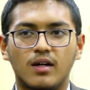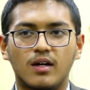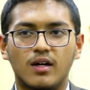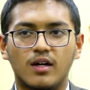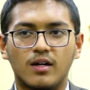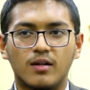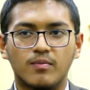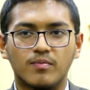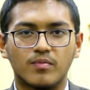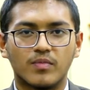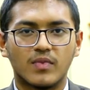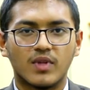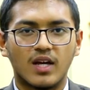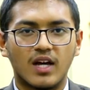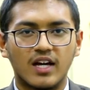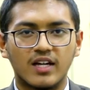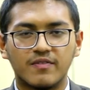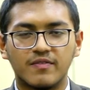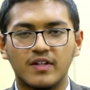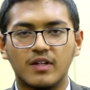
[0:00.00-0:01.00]
Um,
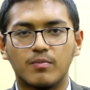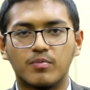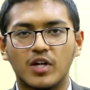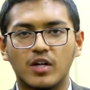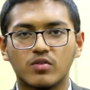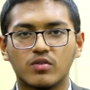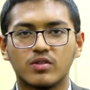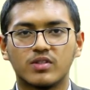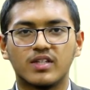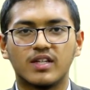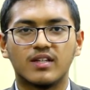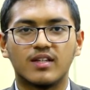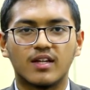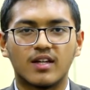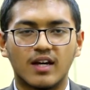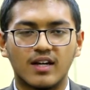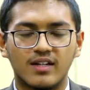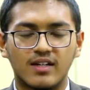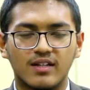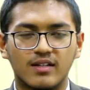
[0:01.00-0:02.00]
I feel proud to say
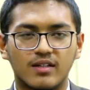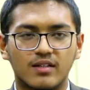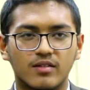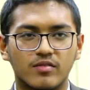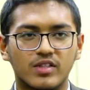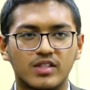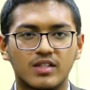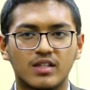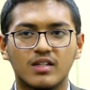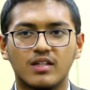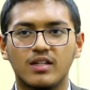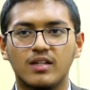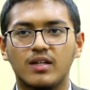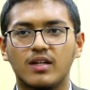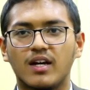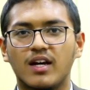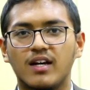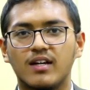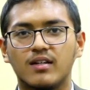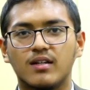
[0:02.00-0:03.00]
that I
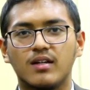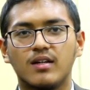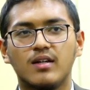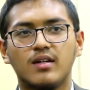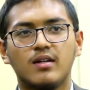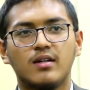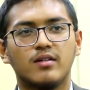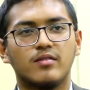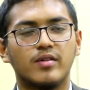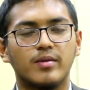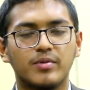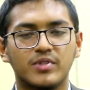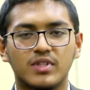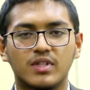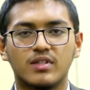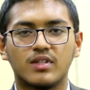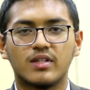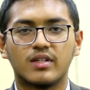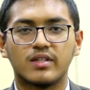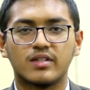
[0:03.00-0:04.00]
recently had
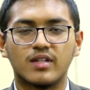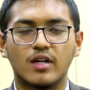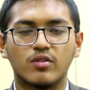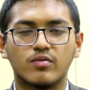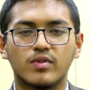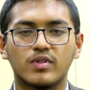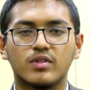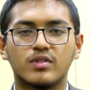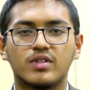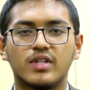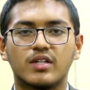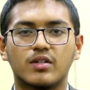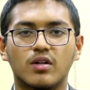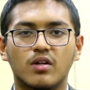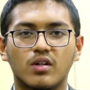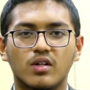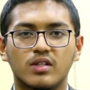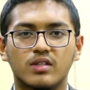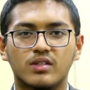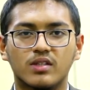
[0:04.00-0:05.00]
represented Southwestern State
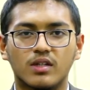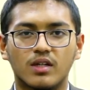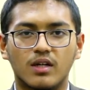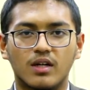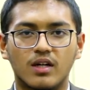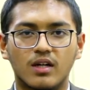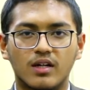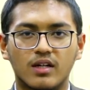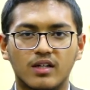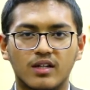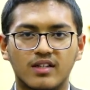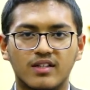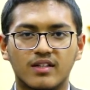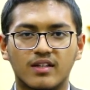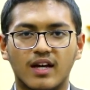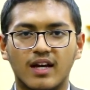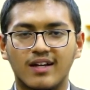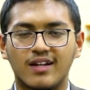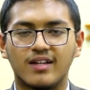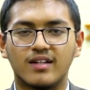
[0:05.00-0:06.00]
College uh,
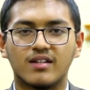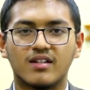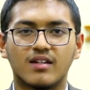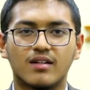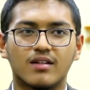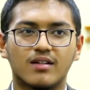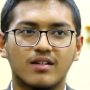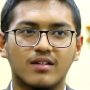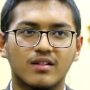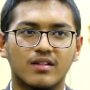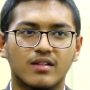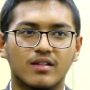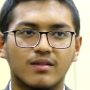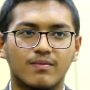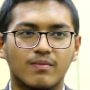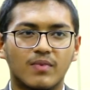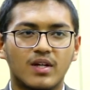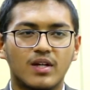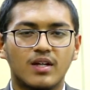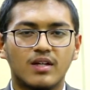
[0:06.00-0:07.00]
in Thailand in
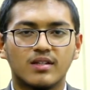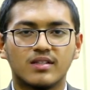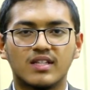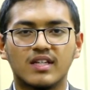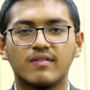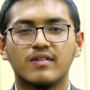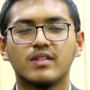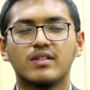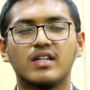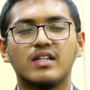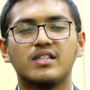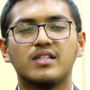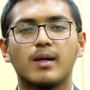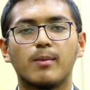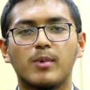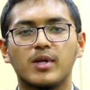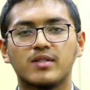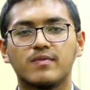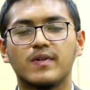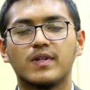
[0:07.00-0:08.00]
the 7th
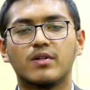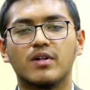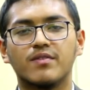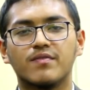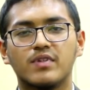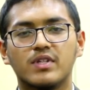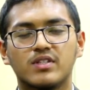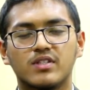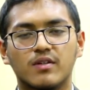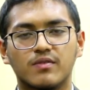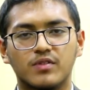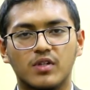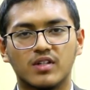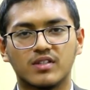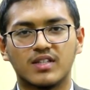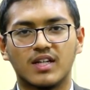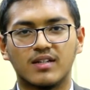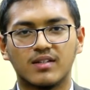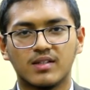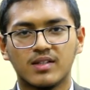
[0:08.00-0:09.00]
Asia Pacific Conference of
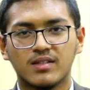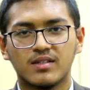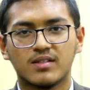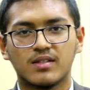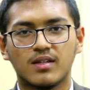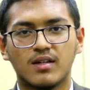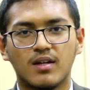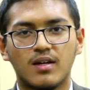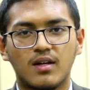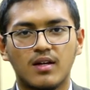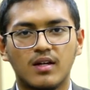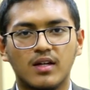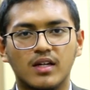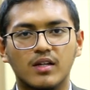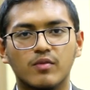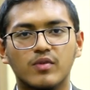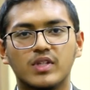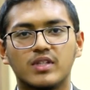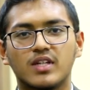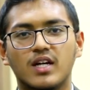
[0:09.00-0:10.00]
Young Scientists
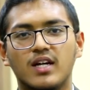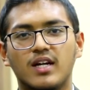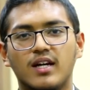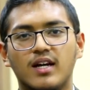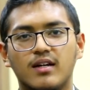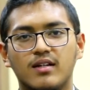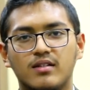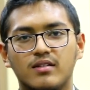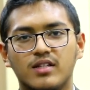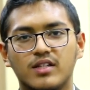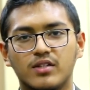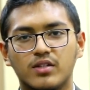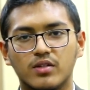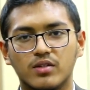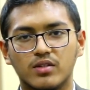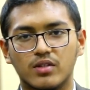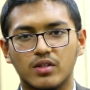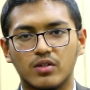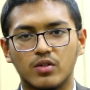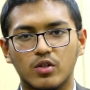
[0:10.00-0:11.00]
in which I had
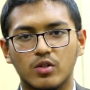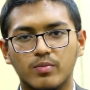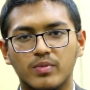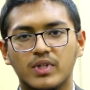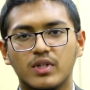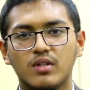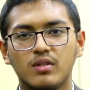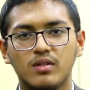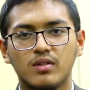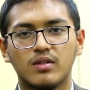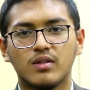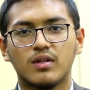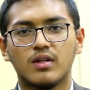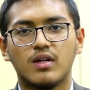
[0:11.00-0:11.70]
secured the gold medal